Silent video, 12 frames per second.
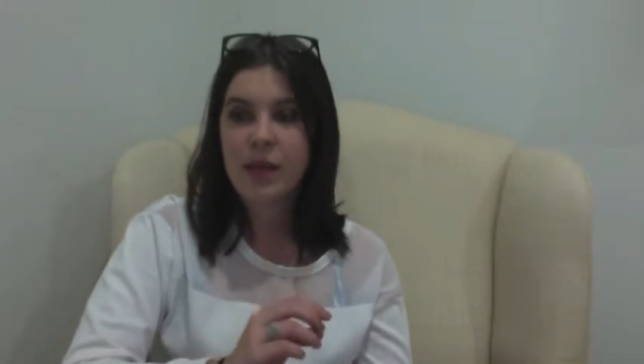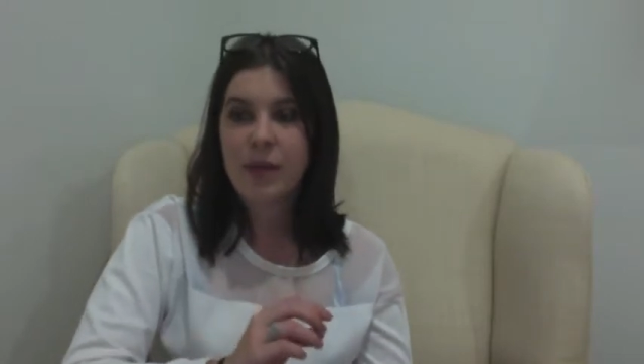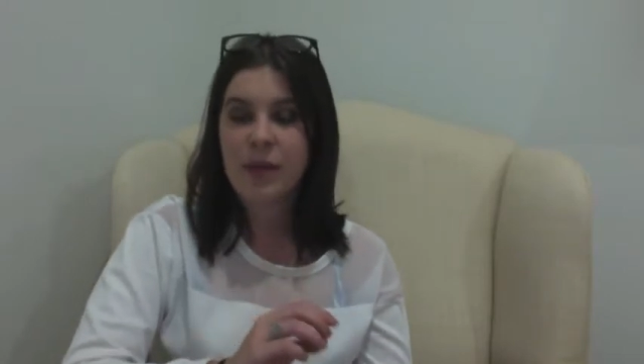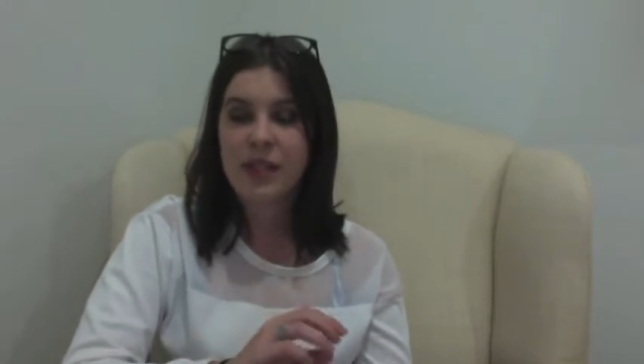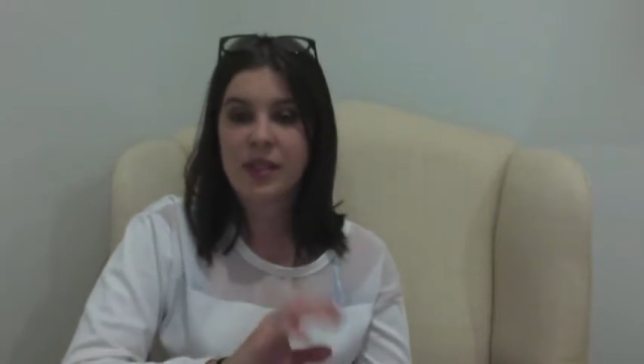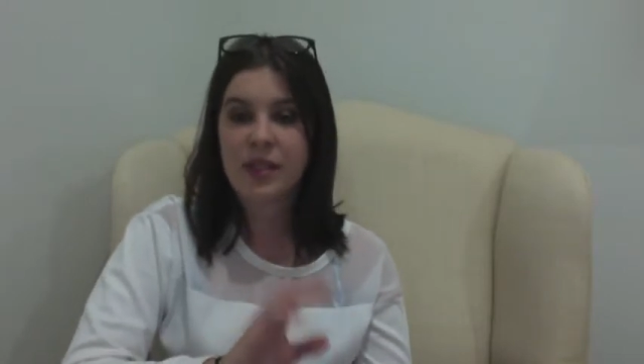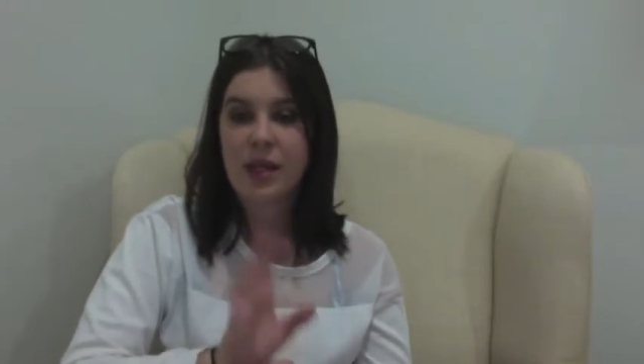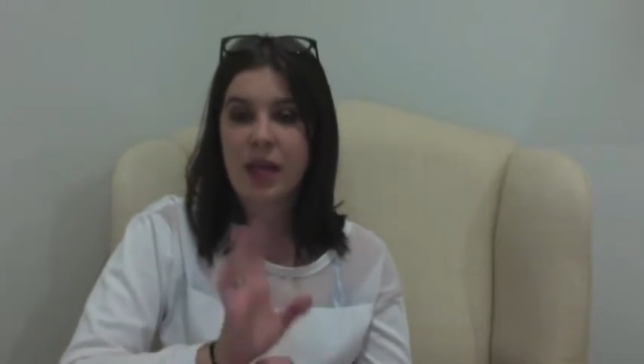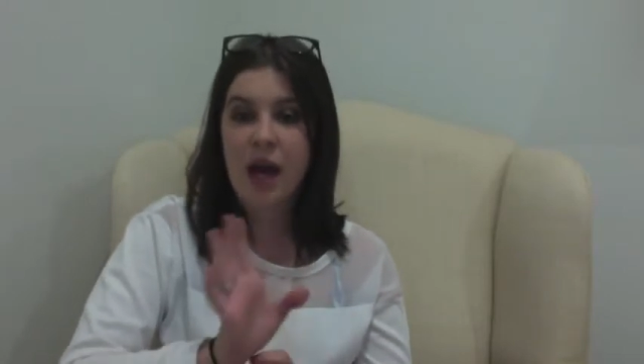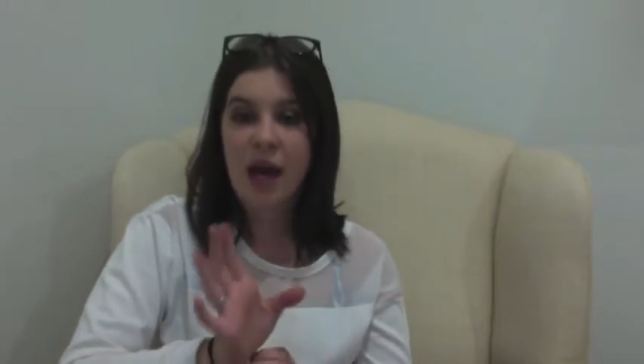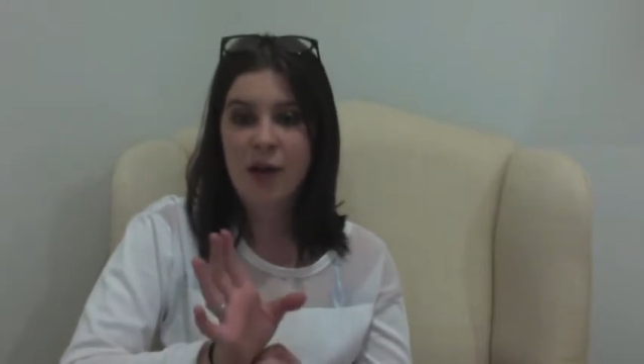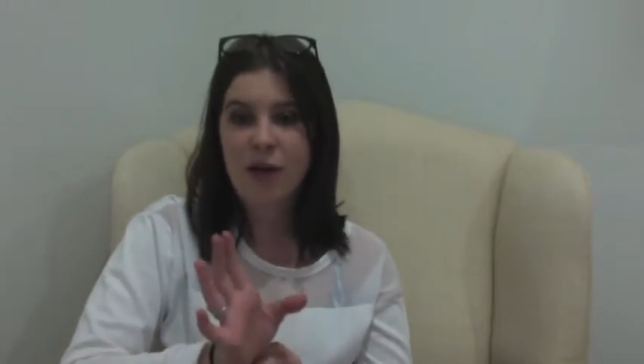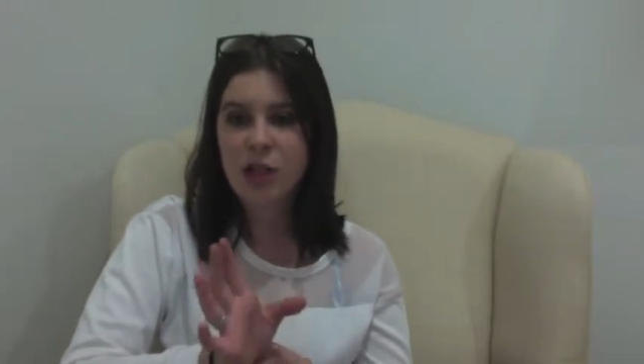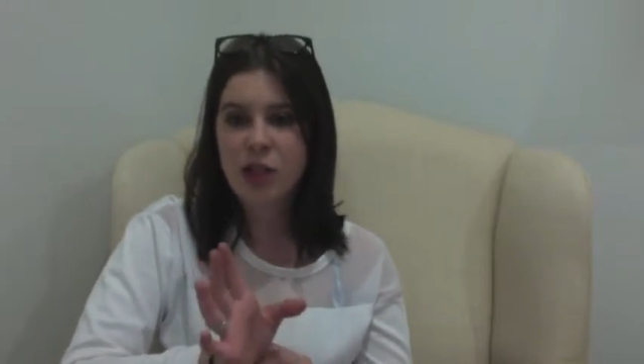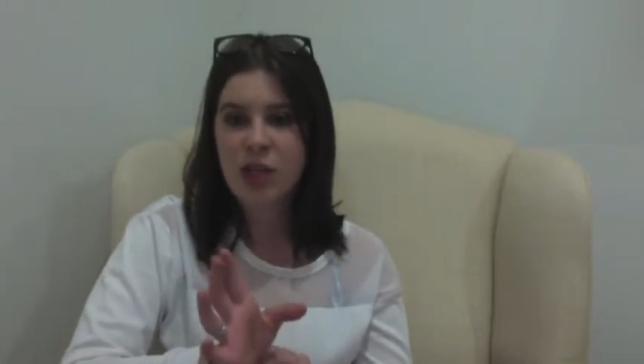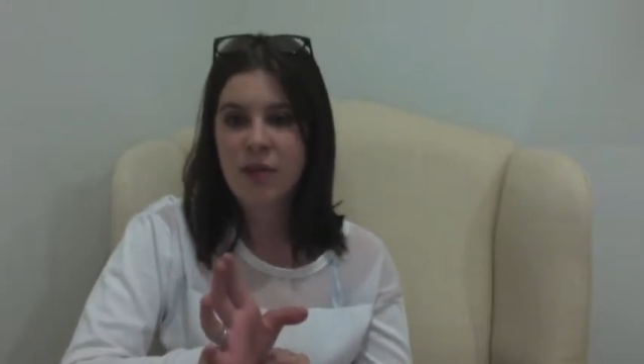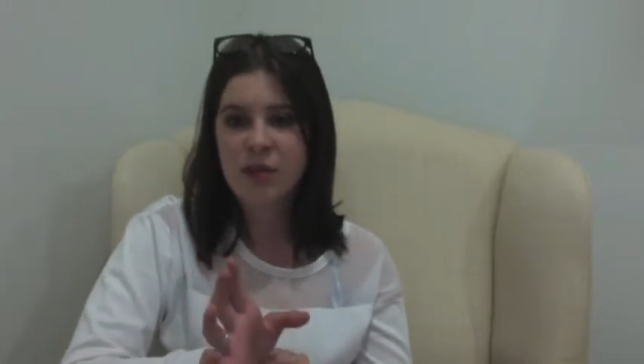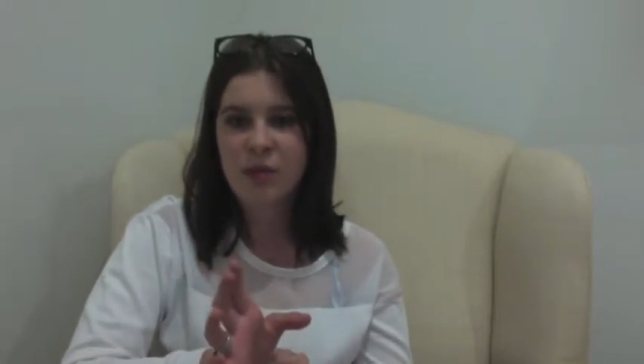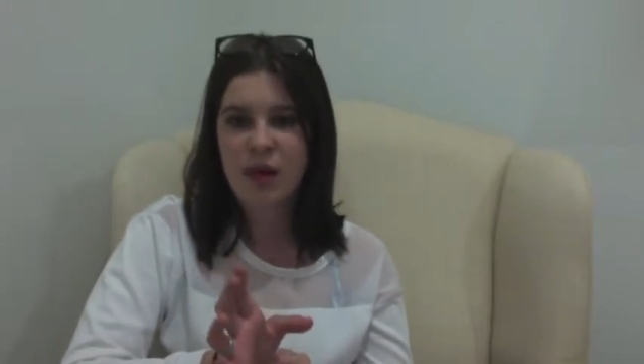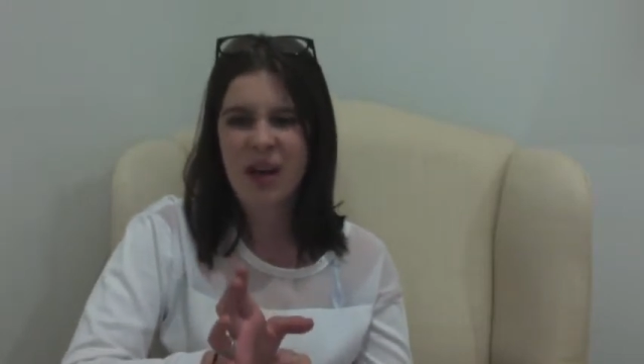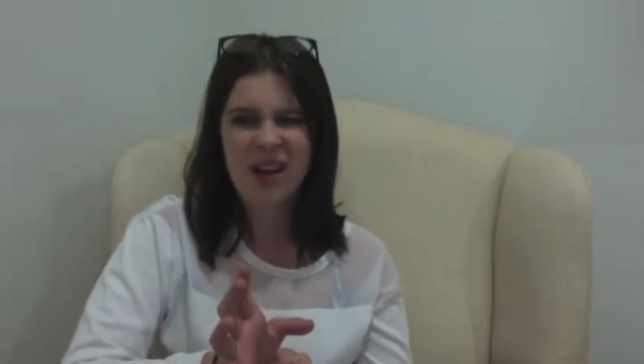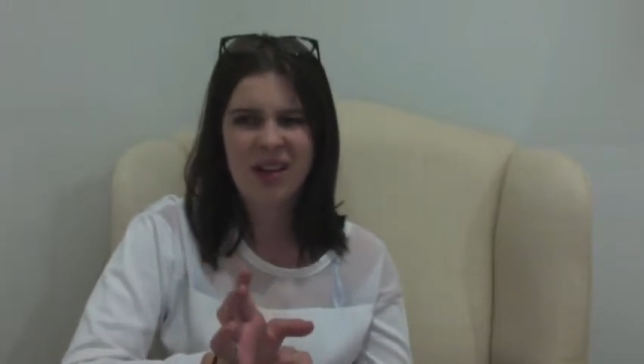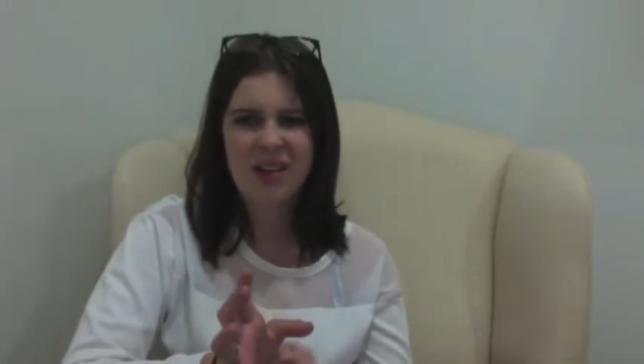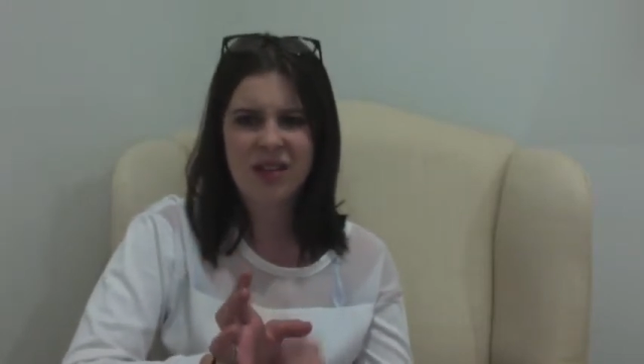Because I had a crush on him as well. I
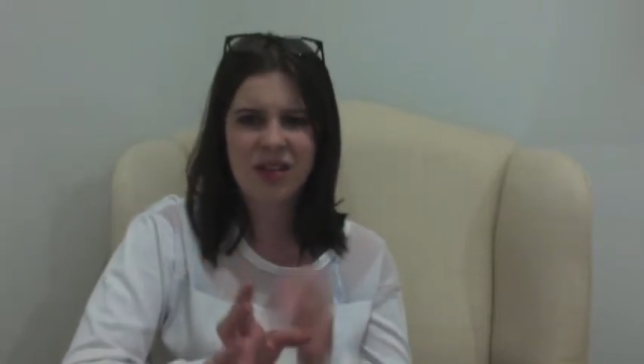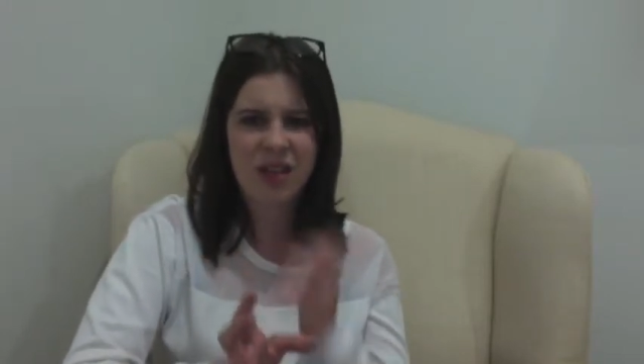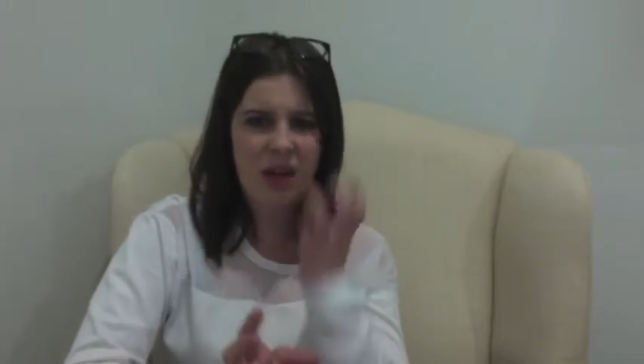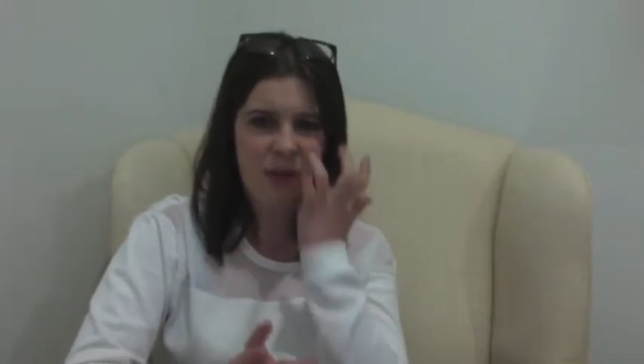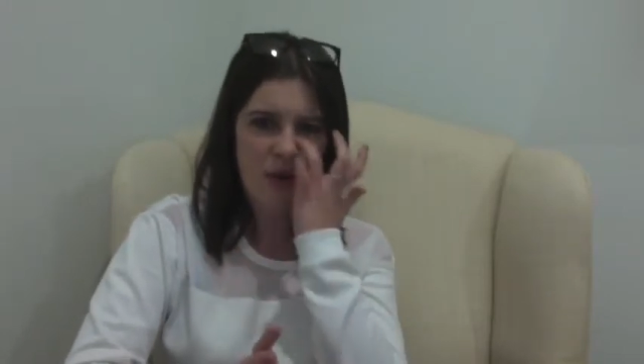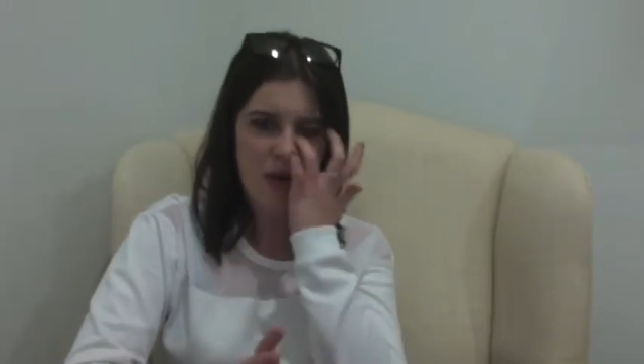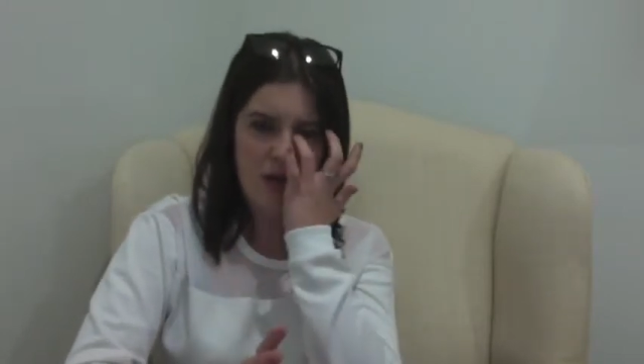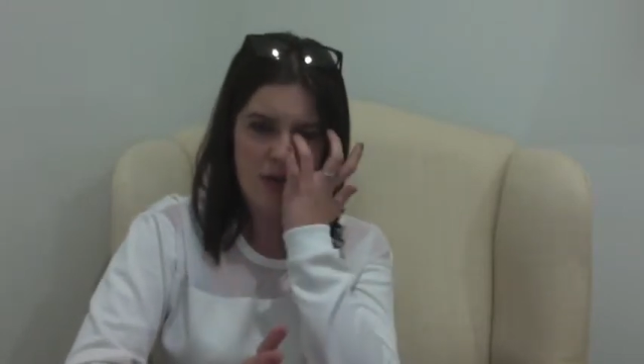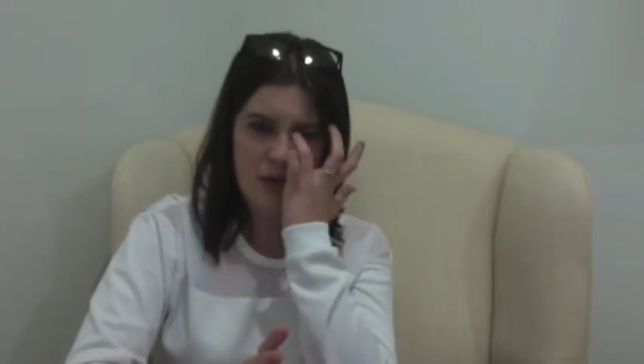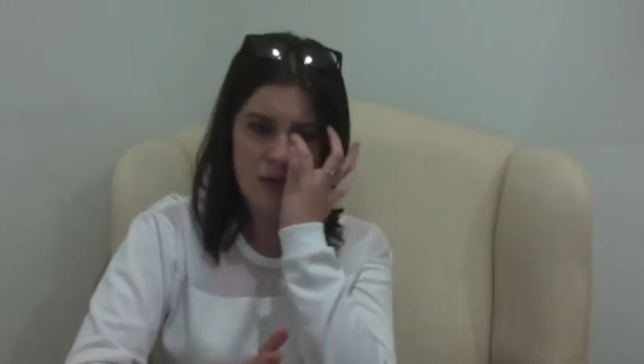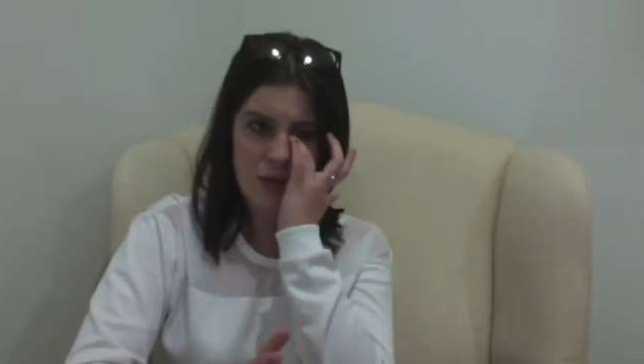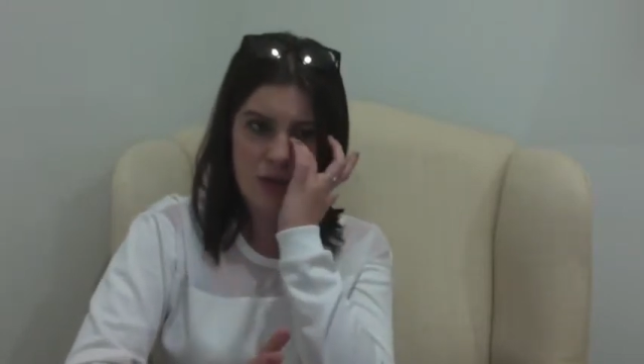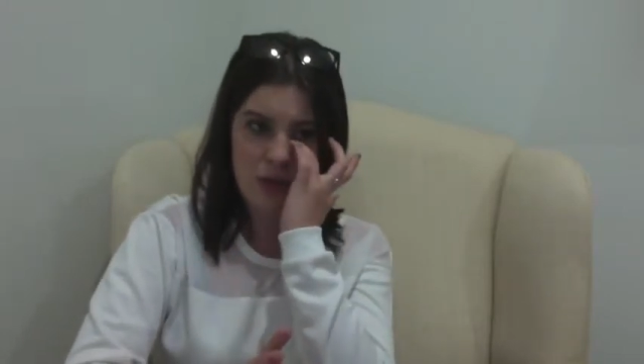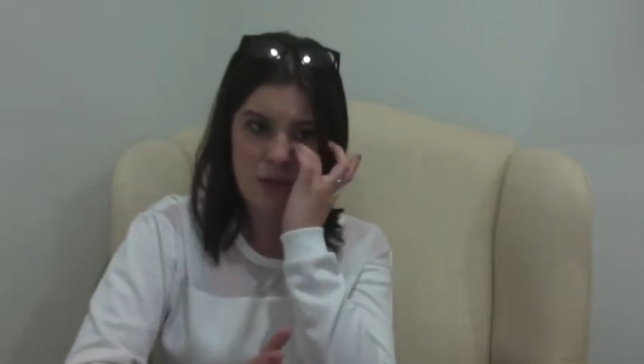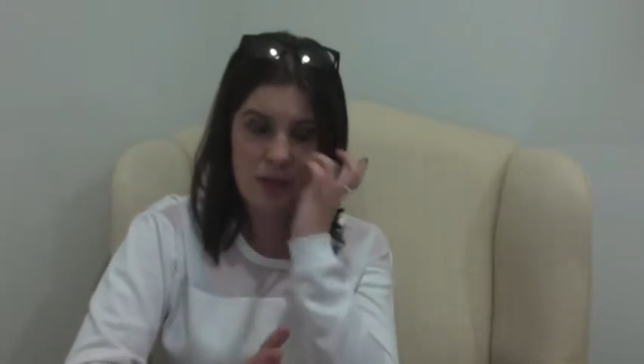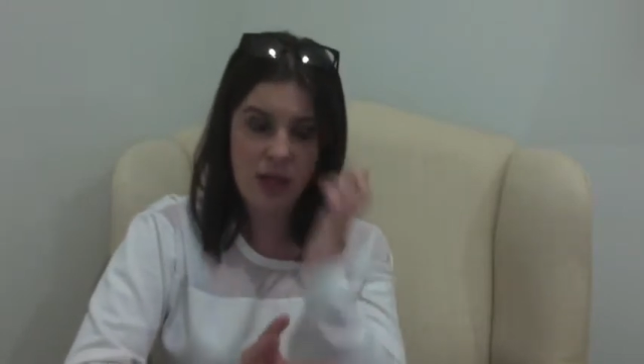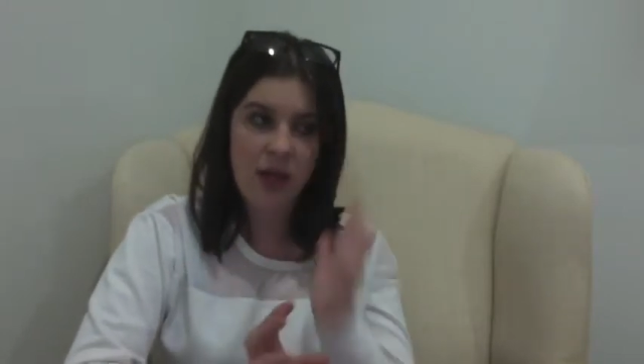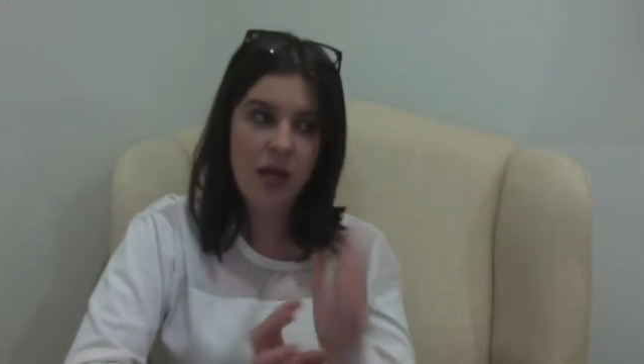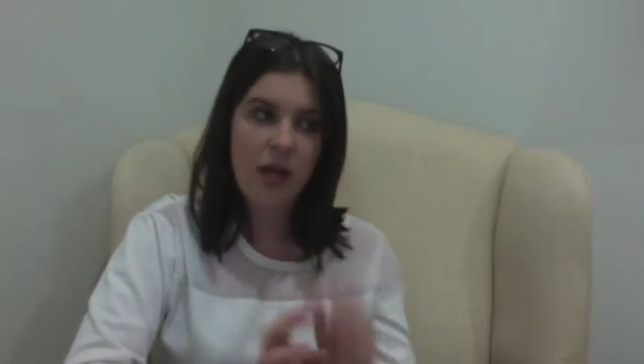had a crush on a couple cartoons, which is weird.